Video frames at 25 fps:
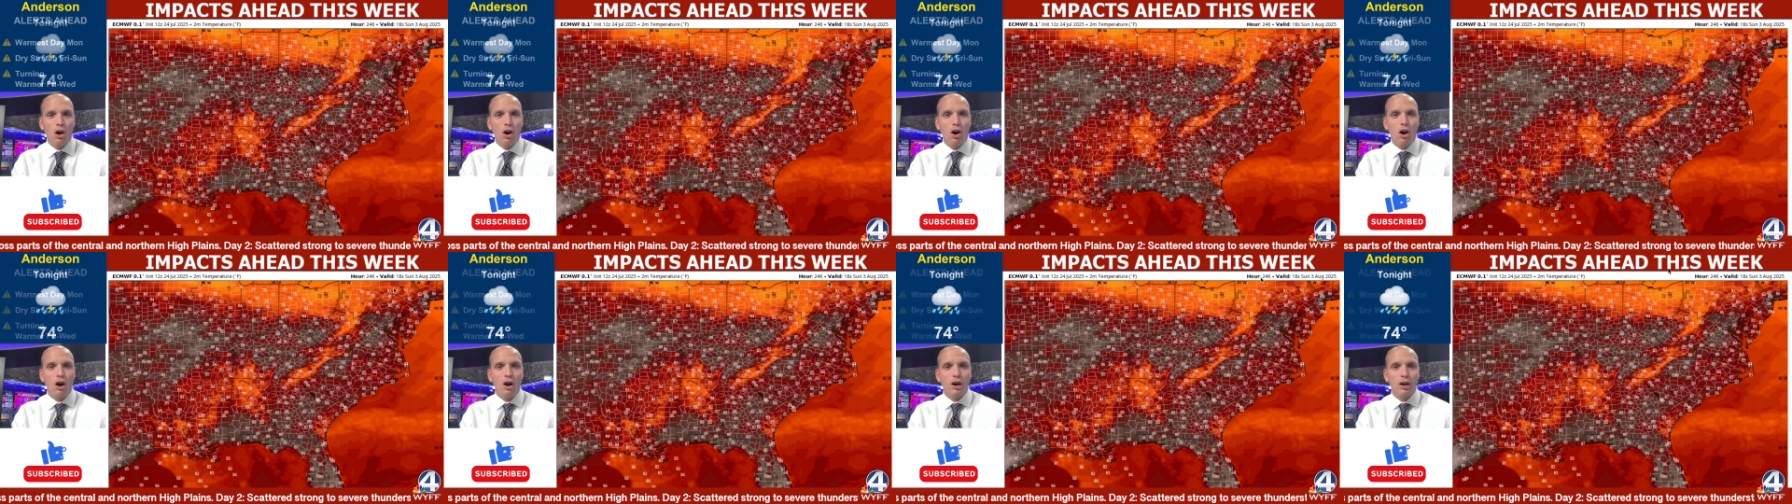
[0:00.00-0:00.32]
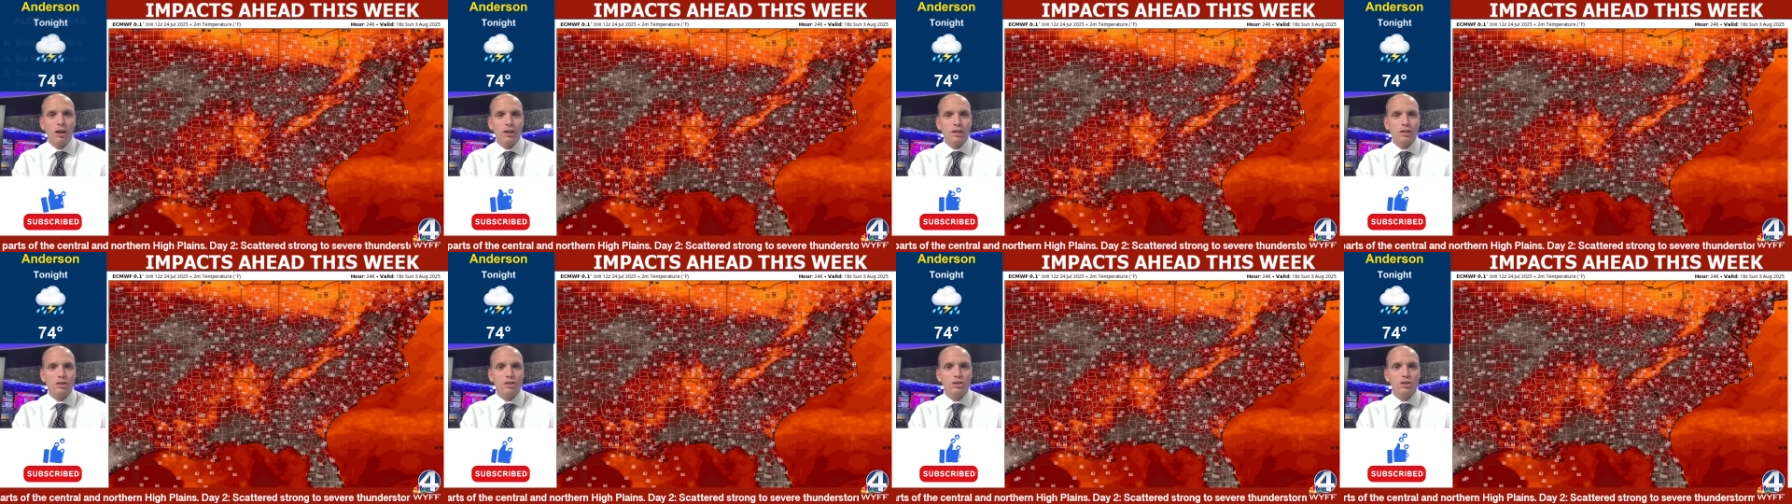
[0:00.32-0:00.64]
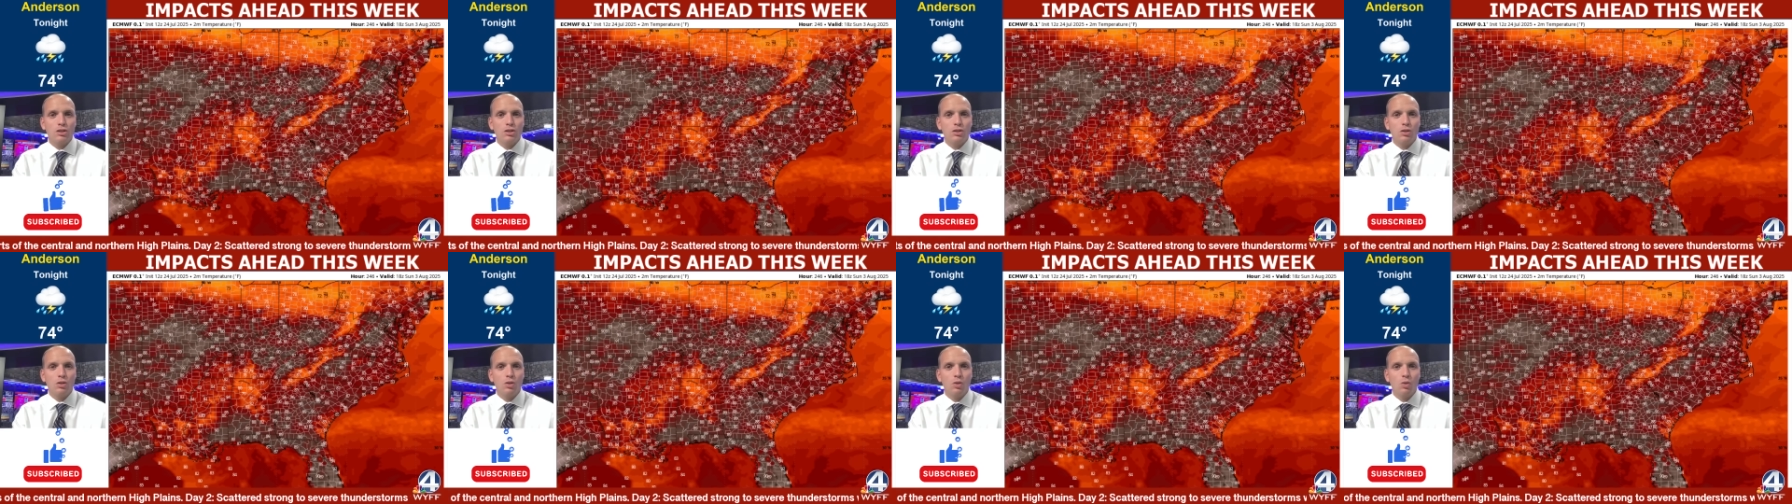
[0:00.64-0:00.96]

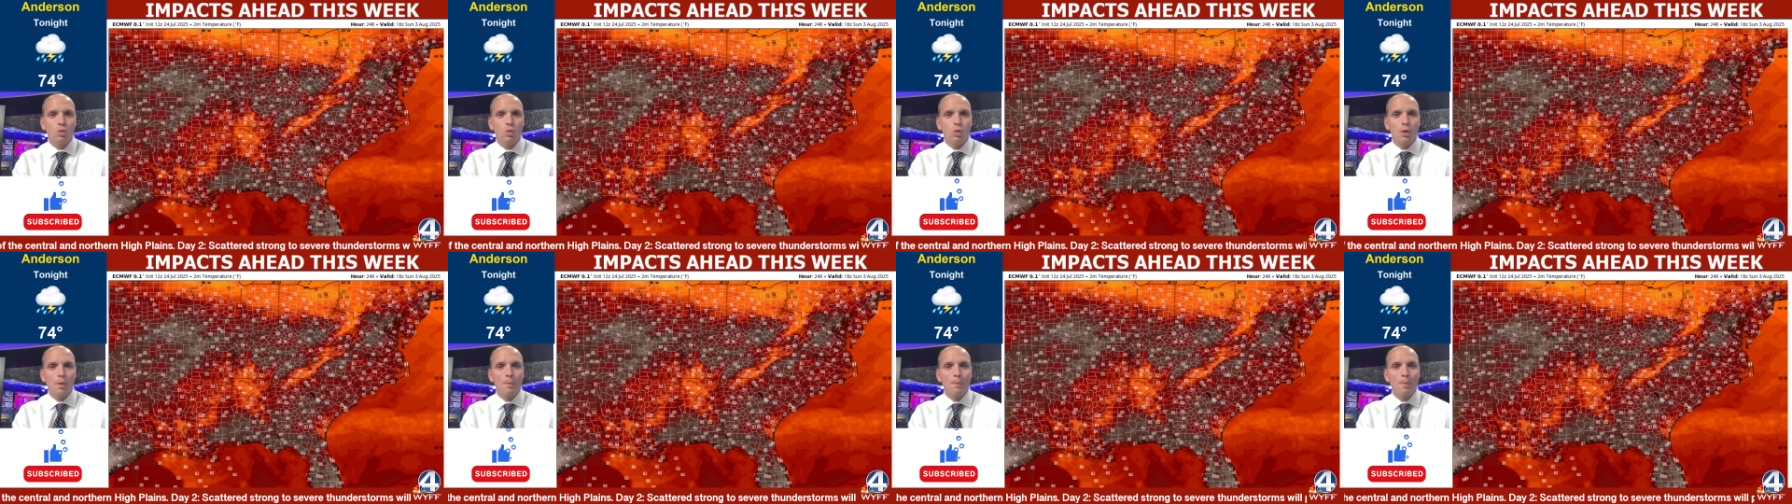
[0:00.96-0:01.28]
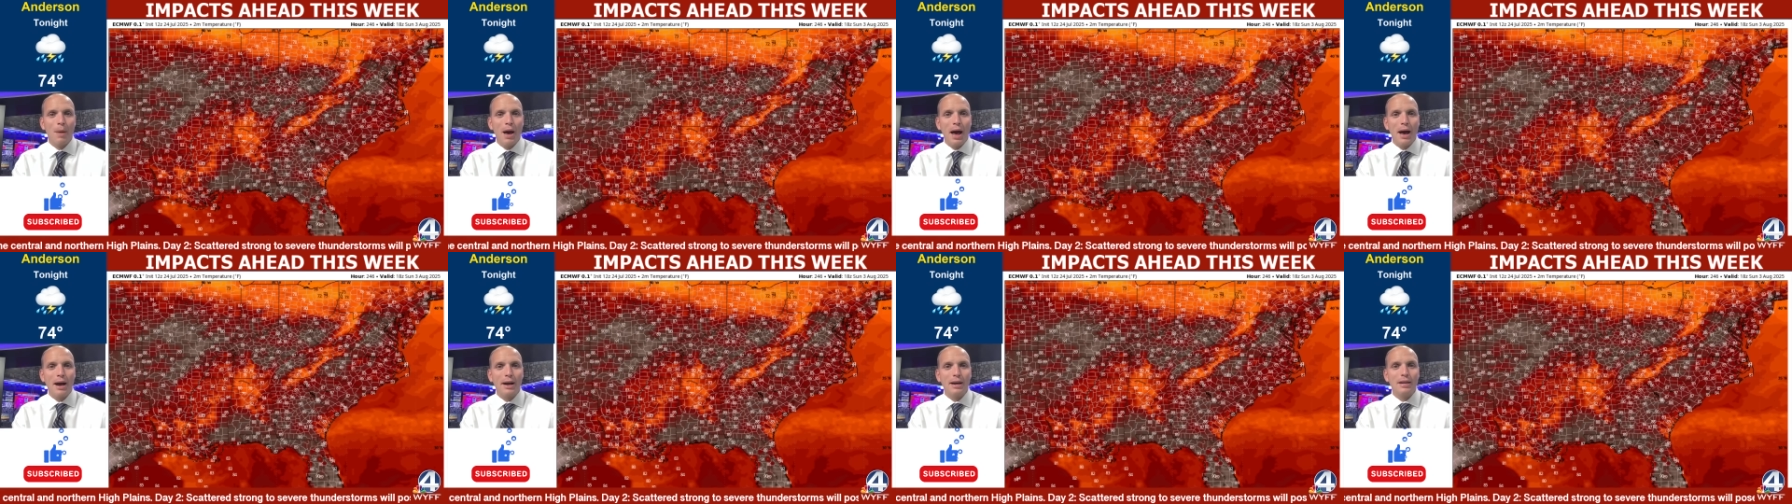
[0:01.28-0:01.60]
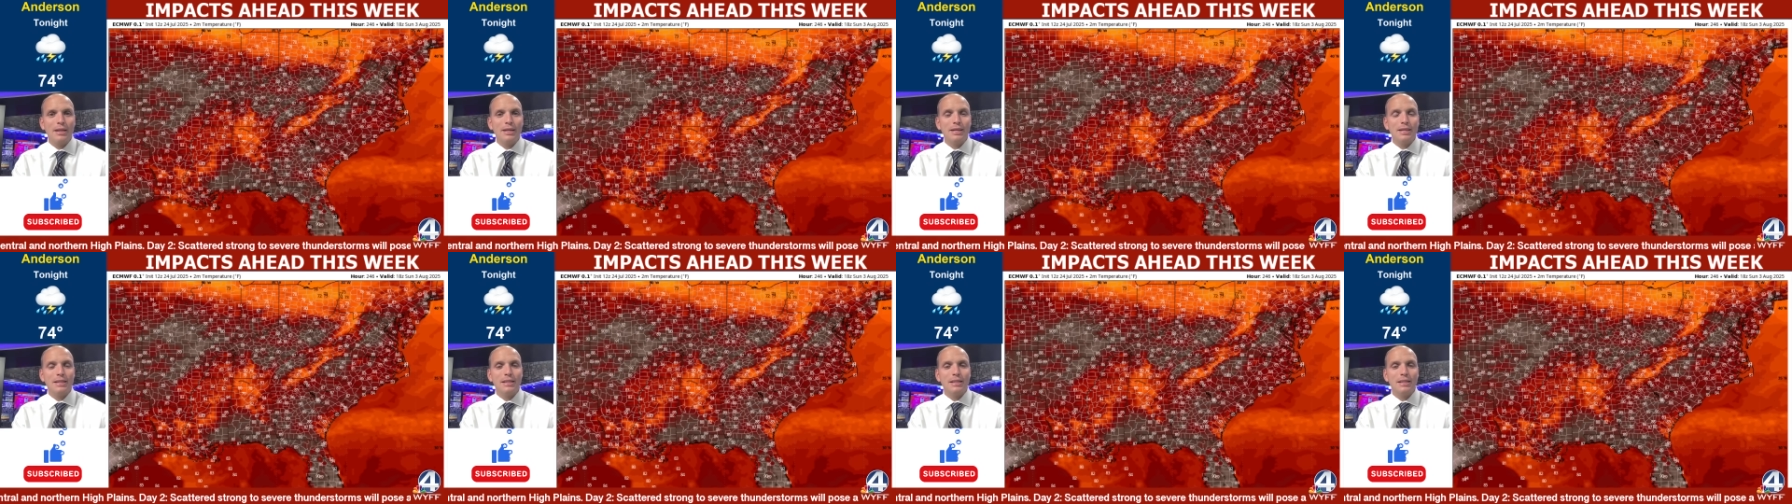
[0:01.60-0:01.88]
August, we're back